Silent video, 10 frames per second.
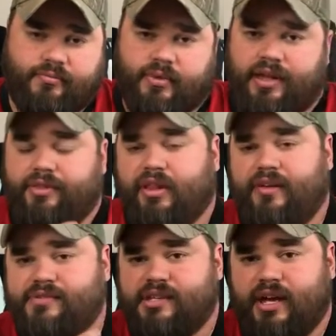on the
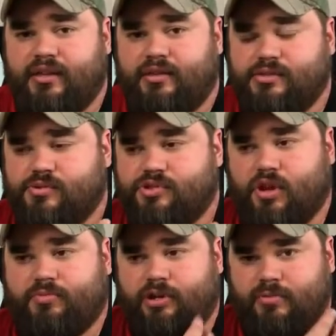left side. This was
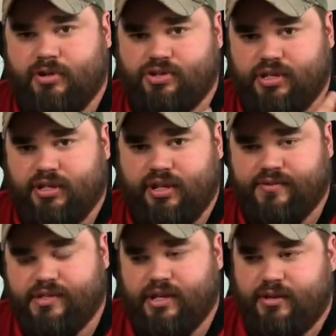all pretty much on the
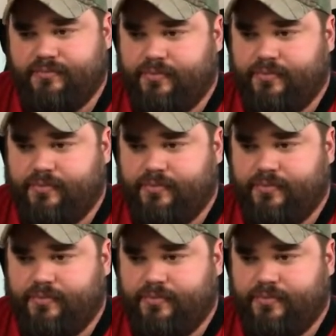left side.